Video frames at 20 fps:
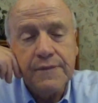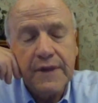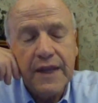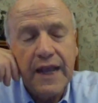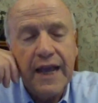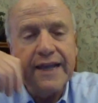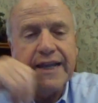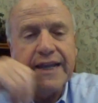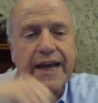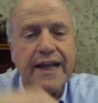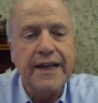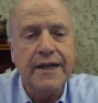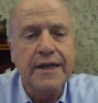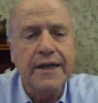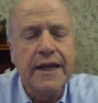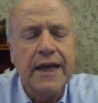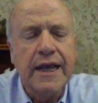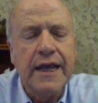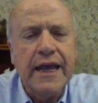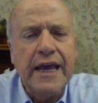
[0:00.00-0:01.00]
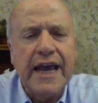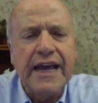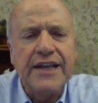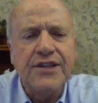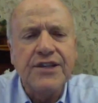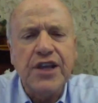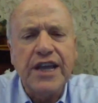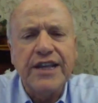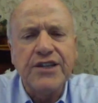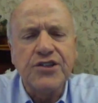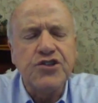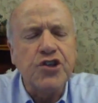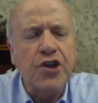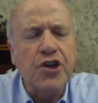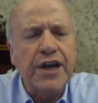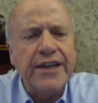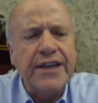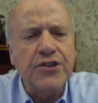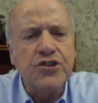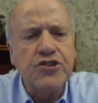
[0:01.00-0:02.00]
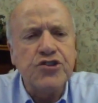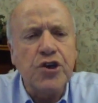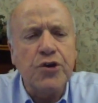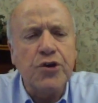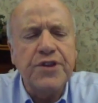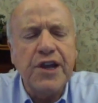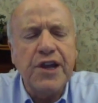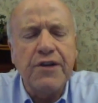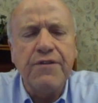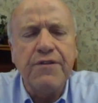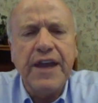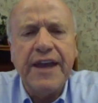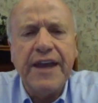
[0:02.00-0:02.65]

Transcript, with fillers: I get it. And, and so and so there